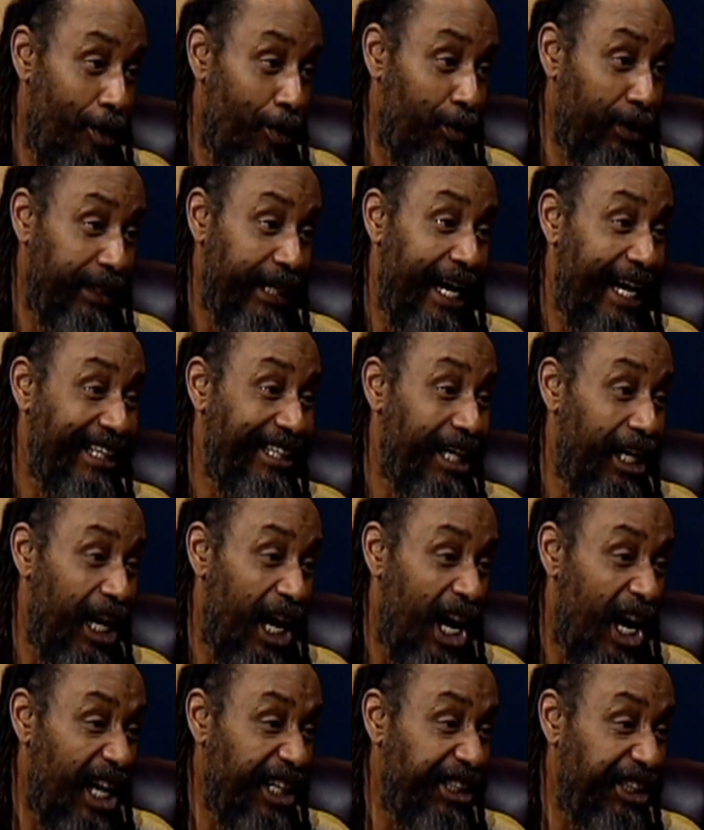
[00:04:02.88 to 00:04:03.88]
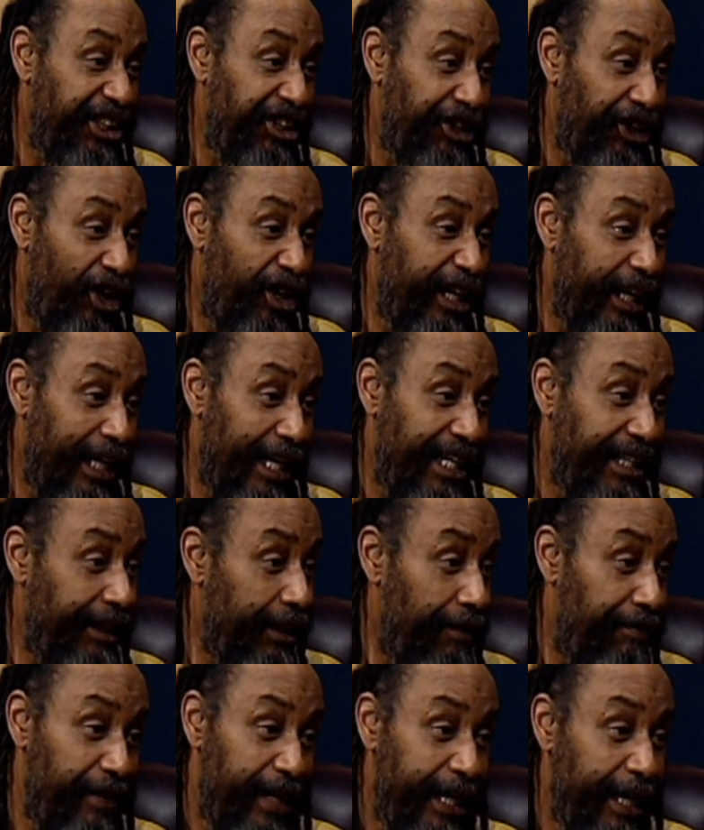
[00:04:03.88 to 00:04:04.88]
which had the largest
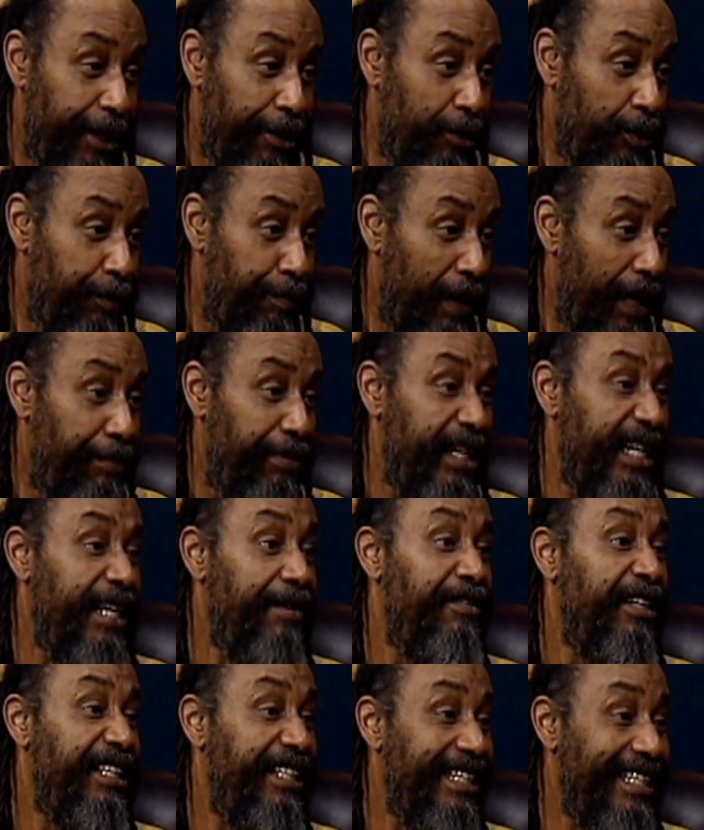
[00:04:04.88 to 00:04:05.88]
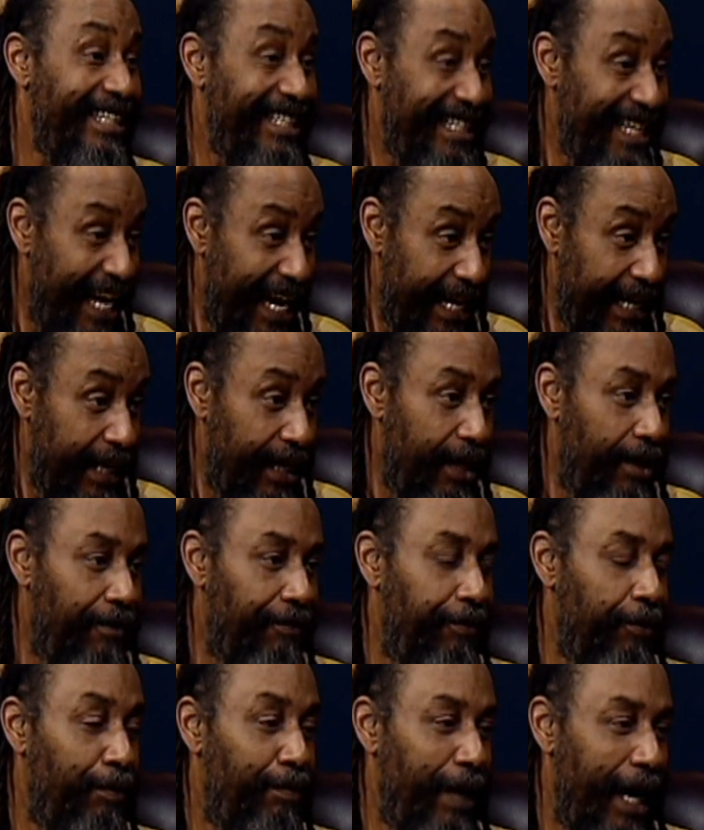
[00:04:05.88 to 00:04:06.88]
circulation of any newspaper, even today,
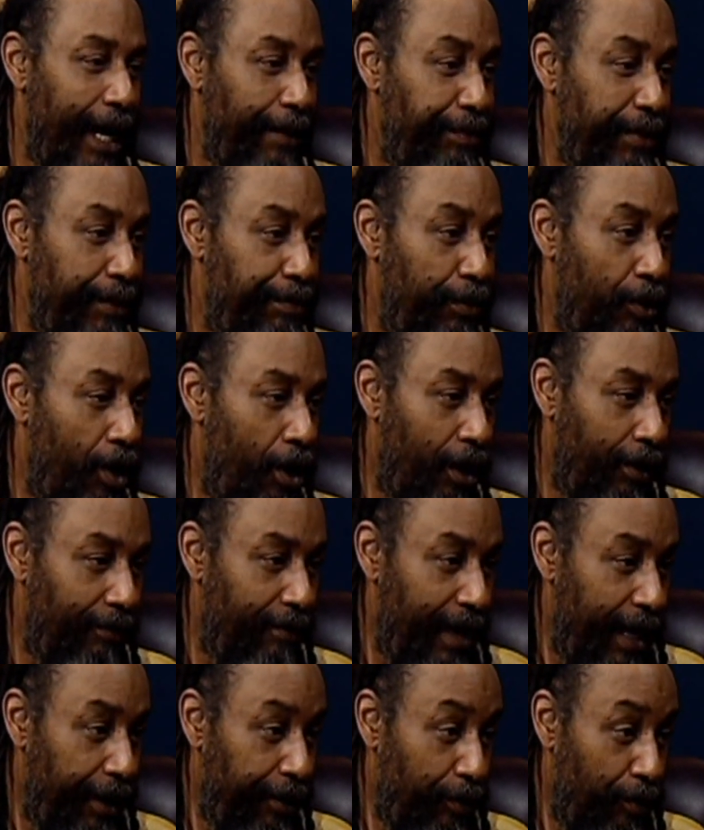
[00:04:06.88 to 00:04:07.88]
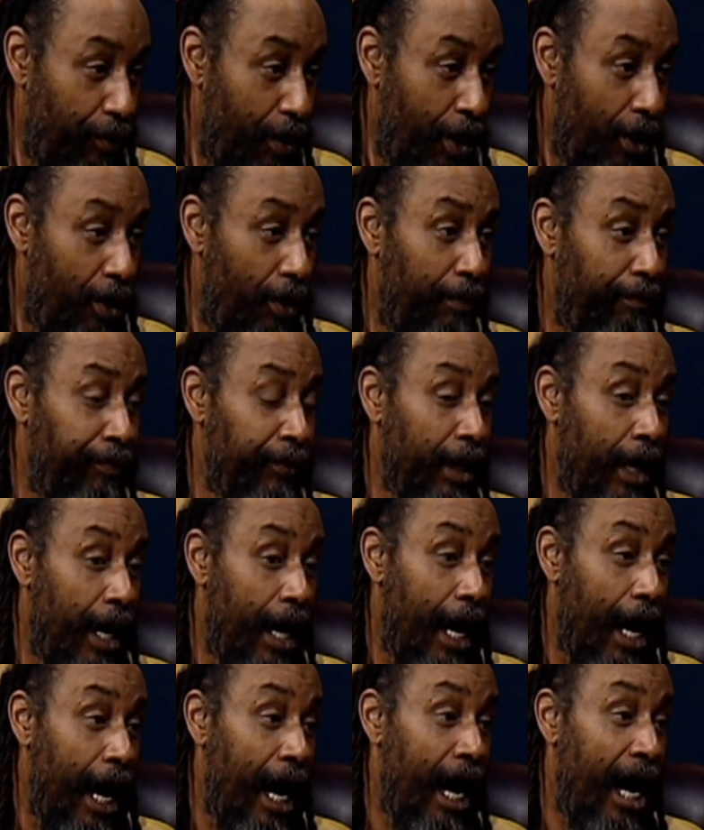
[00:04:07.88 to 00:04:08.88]
for black people all around the world.
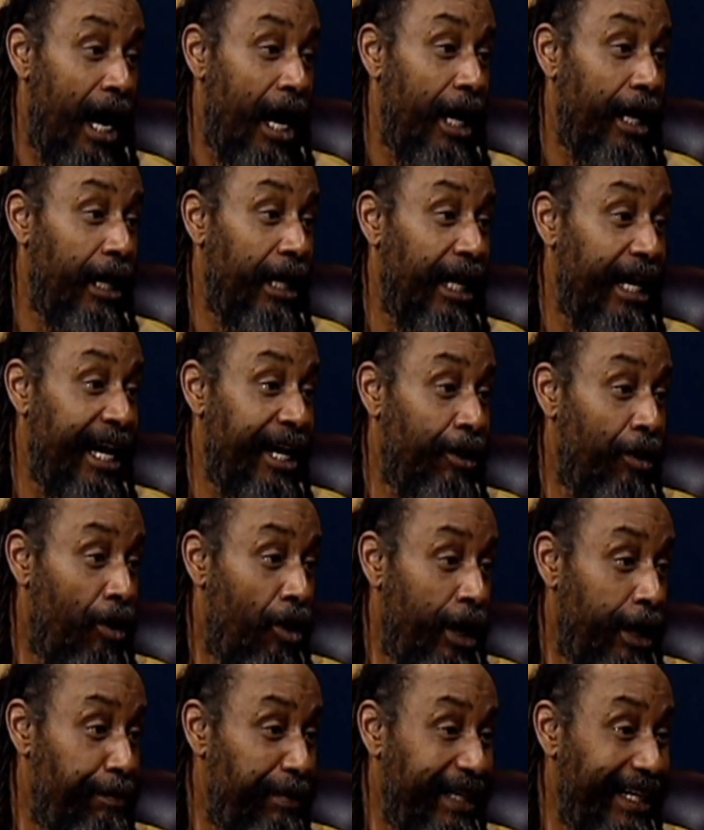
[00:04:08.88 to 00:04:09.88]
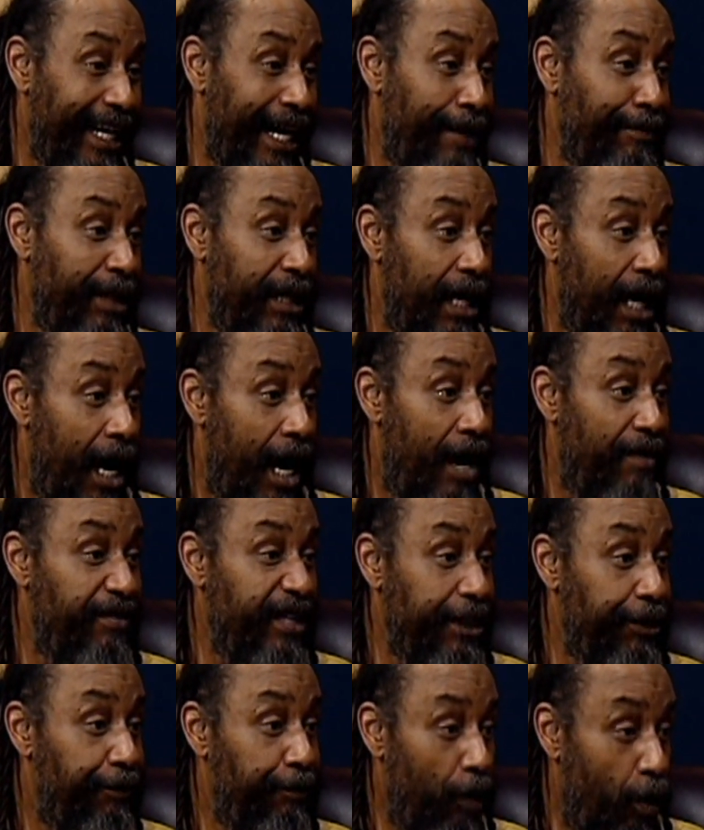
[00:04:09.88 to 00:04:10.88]
Later on, it became the
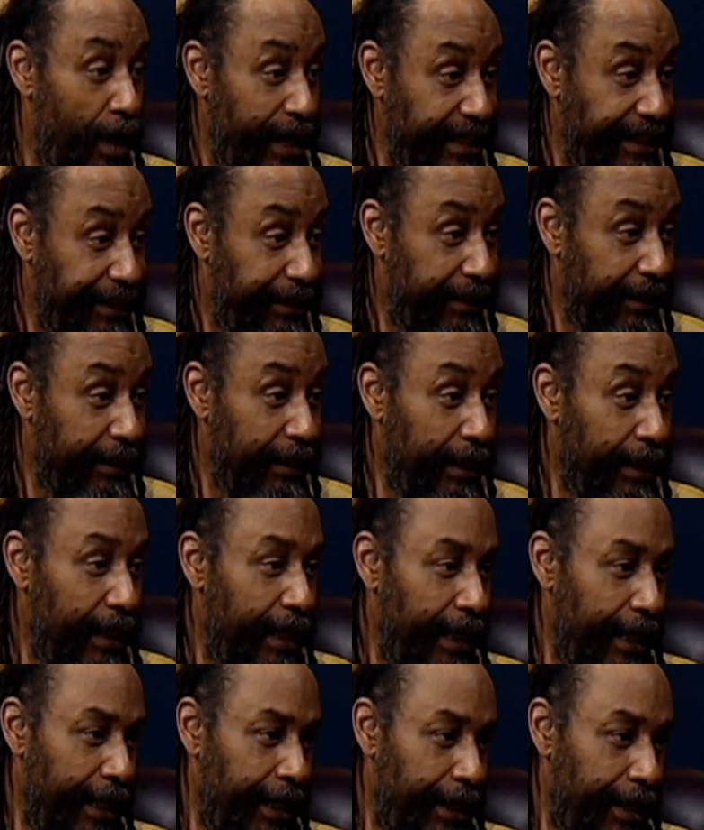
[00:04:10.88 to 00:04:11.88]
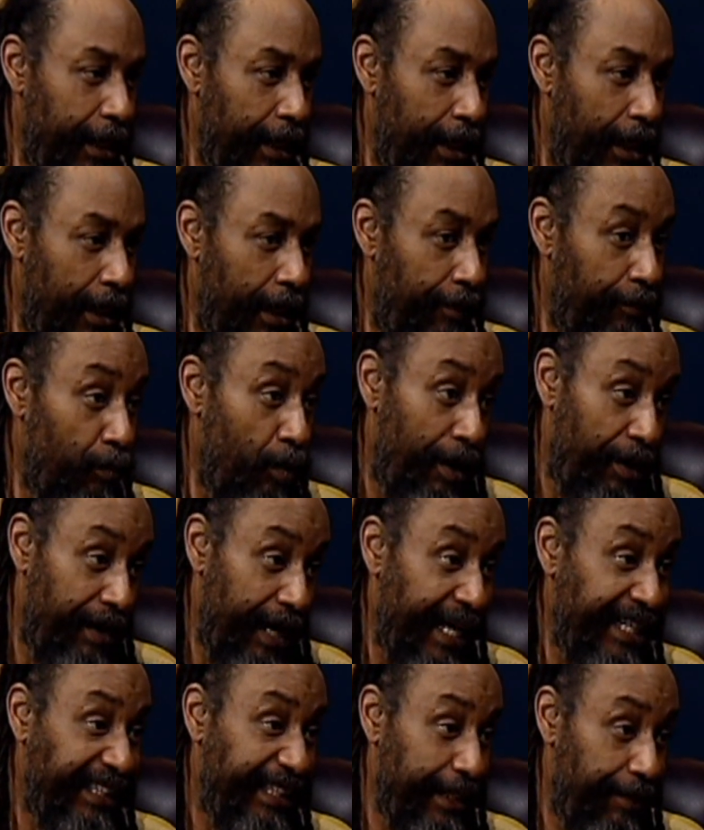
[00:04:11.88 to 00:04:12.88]
Garvey's Voice. In the,
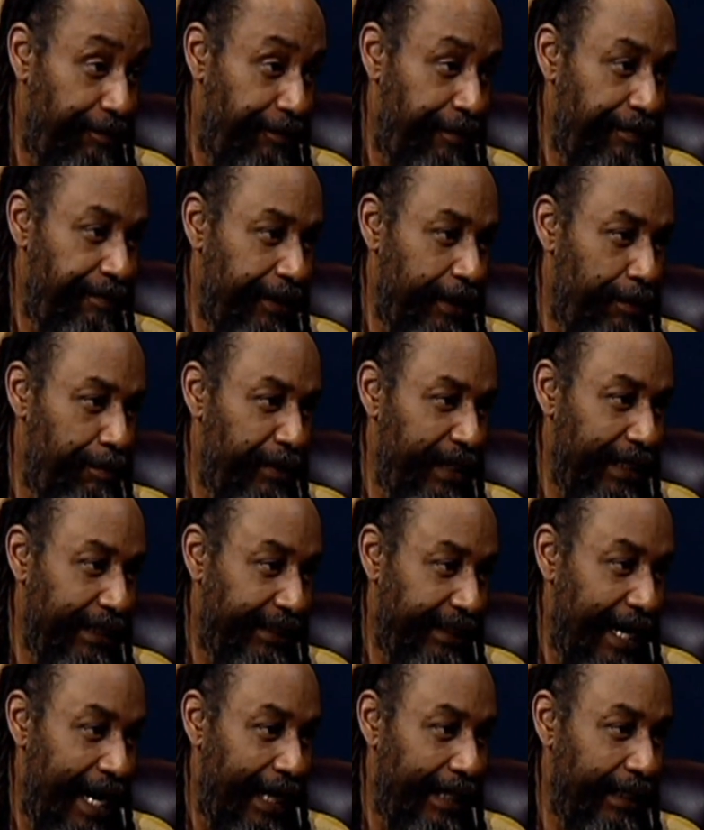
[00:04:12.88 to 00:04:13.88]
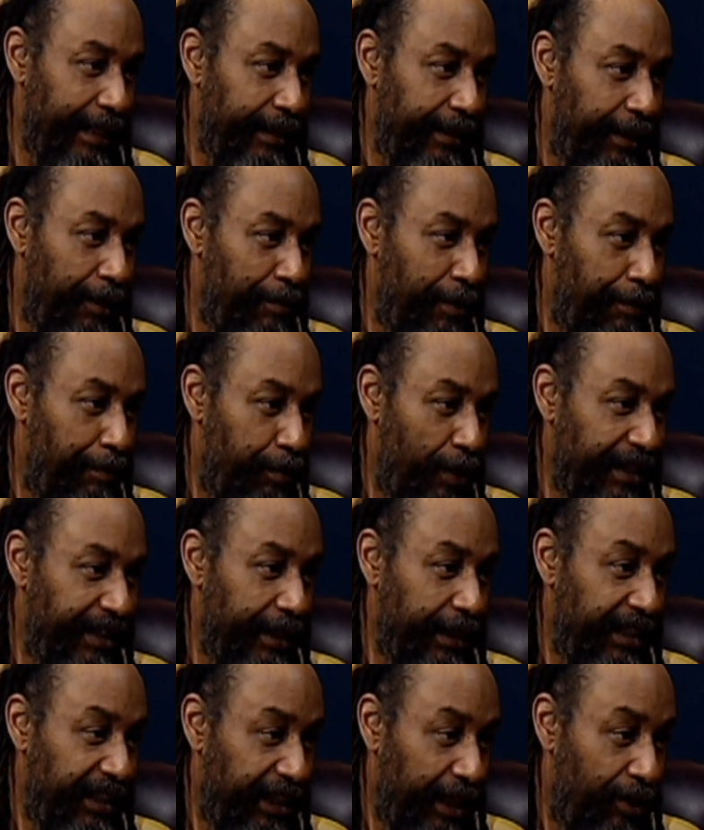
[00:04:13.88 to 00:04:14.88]
1950 to be exactly. Some of the
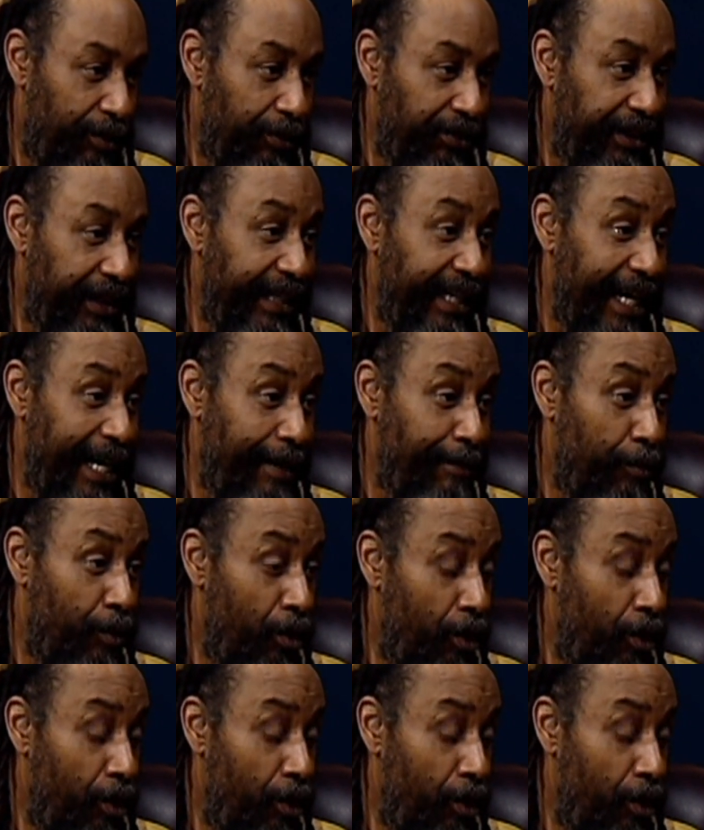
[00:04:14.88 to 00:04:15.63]
President Generals that came